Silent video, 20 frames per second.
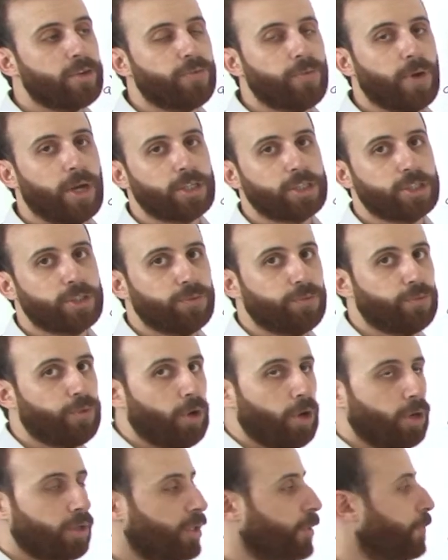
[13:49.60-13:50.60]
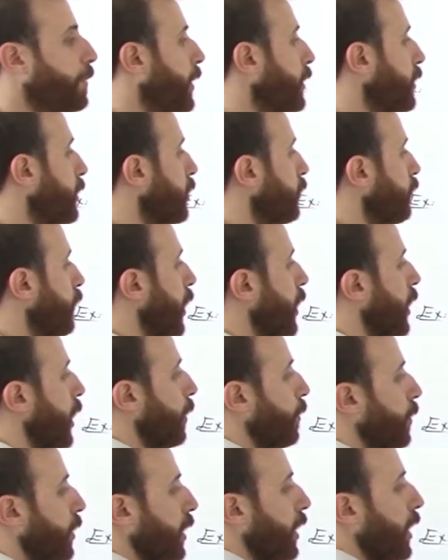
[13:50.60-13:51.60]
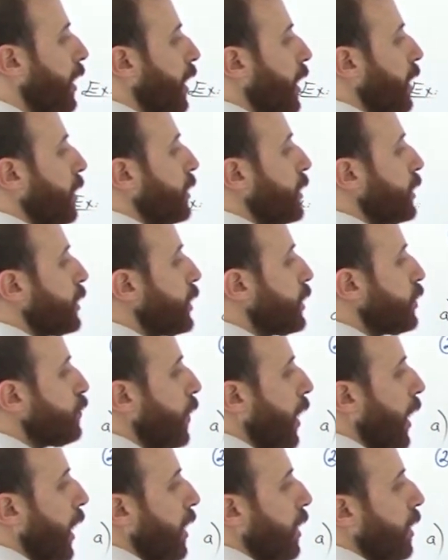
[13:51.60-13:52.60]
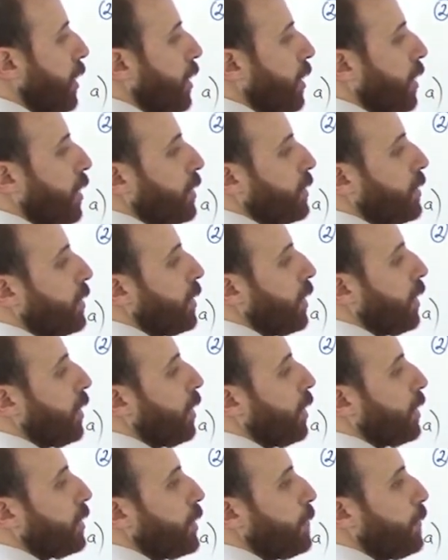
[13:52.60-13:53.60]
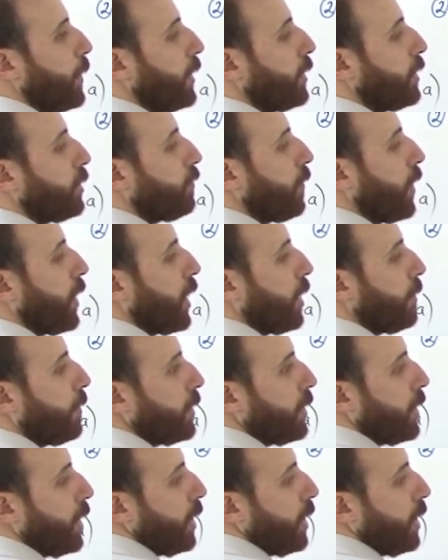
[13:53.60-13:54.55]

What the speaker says: function for dependent variable. This is y, dependent variable.